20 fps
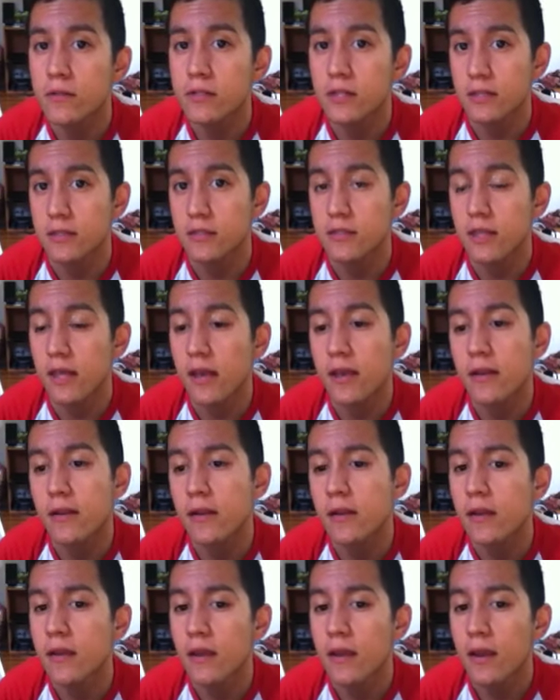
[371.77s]
since
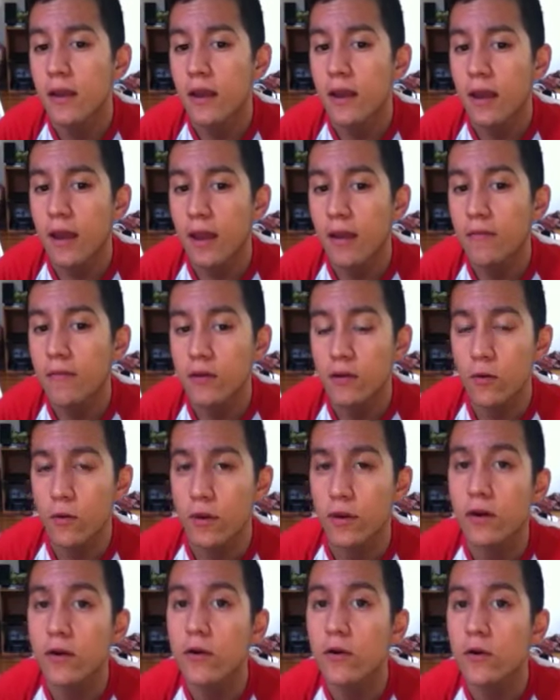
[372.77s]
then, and then
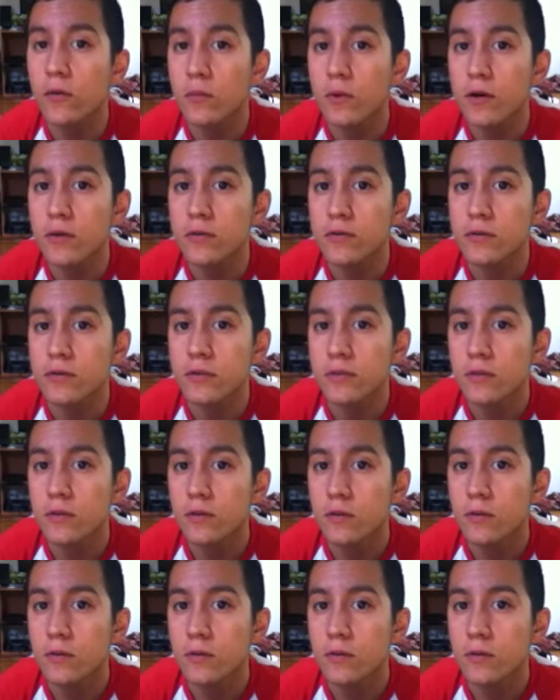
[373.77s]
going on hormones.